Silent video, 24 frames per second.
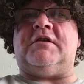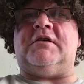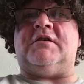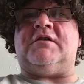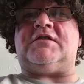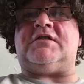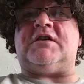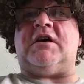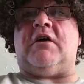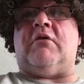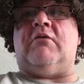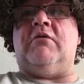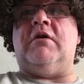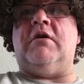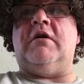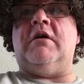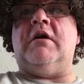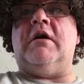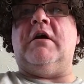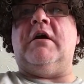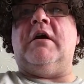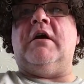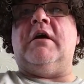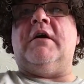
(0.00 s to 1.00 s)
So,
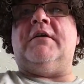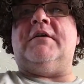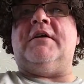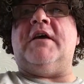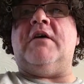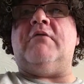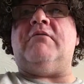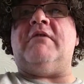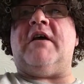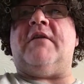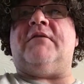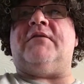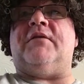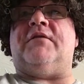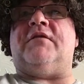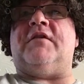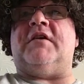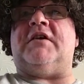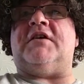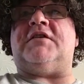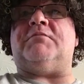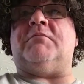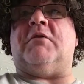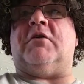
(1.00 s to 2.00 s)
there we have the
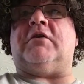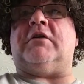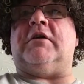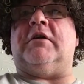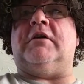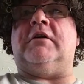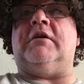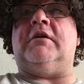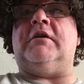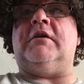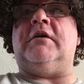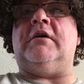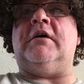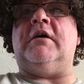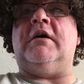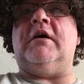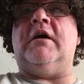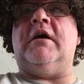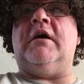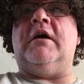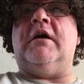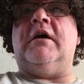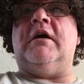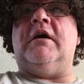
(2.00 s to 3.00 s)
finished model,
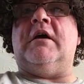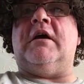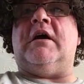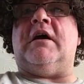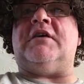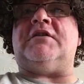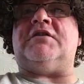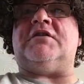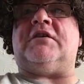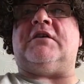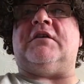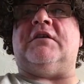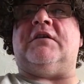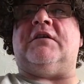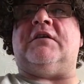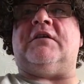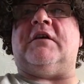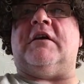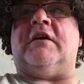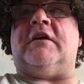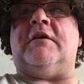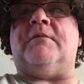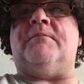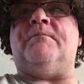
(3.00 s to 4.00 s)
as you can
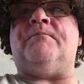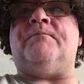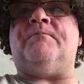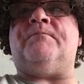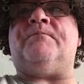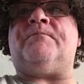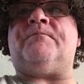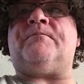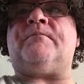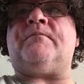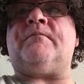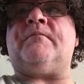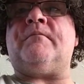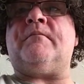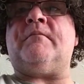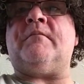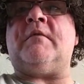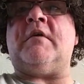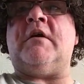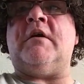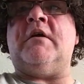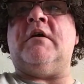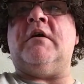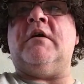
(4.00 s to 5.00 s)
see.
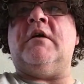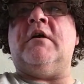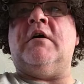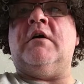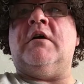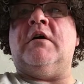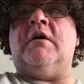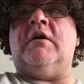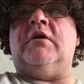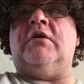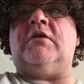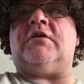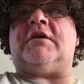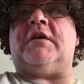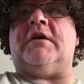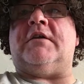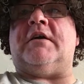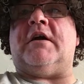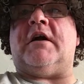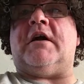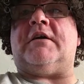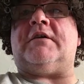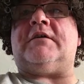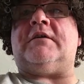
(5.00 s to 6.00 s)
Look at
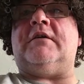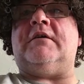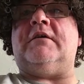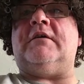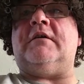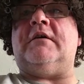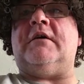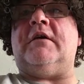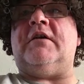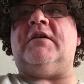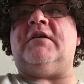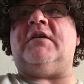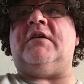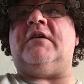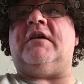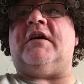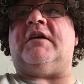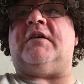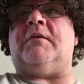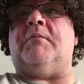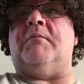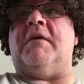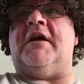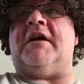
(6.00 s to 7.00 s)
that. Isn't that
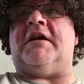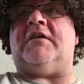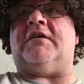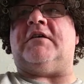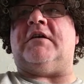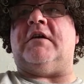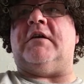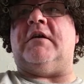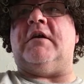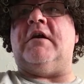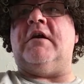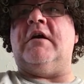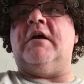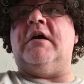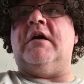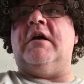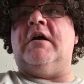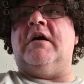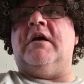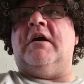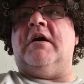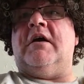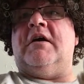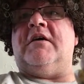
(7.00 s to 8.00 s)
amazing?
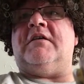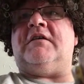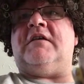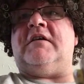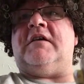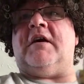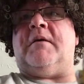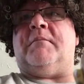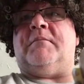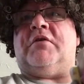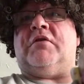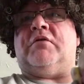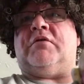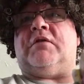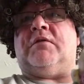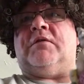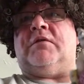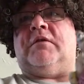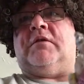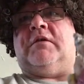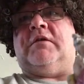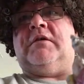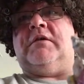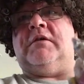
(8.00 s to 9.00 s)
Isn't that
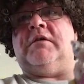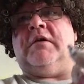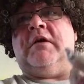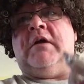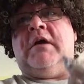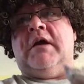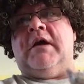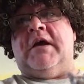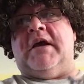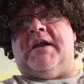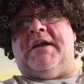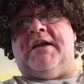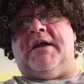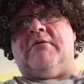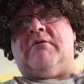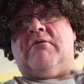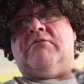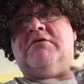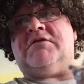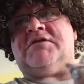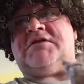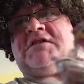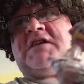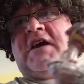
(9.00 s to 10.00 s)
beautiful? Now, I
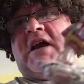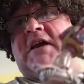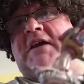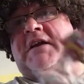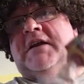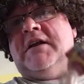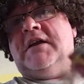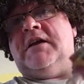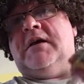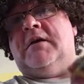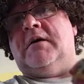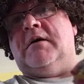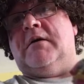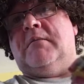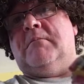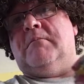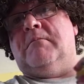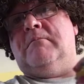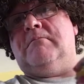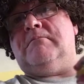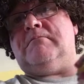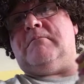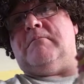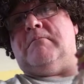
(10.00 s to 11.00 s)
would sign it,
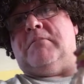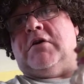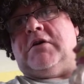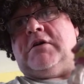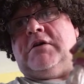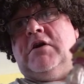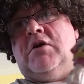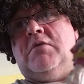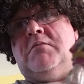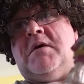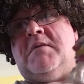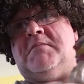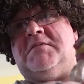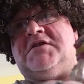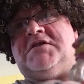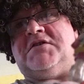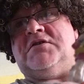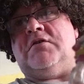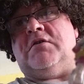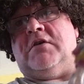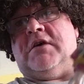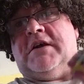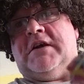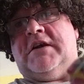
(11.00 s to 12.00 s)
but Glow Mama's
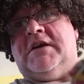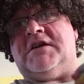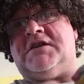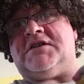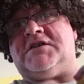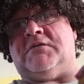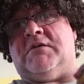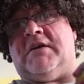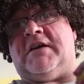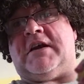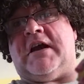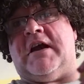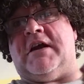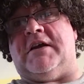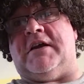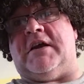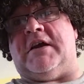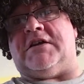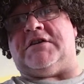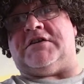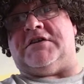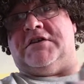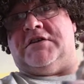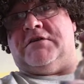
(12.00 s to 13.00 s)
not here, so I can't
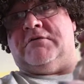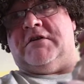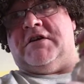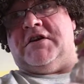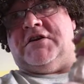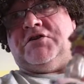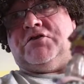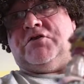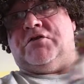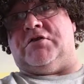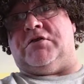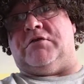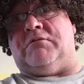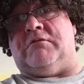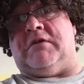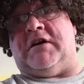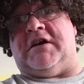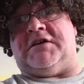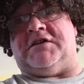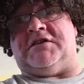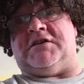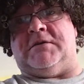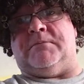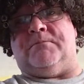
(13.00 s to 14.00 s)
actually do any joined-up
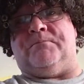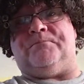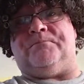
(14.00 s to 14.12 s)
writing.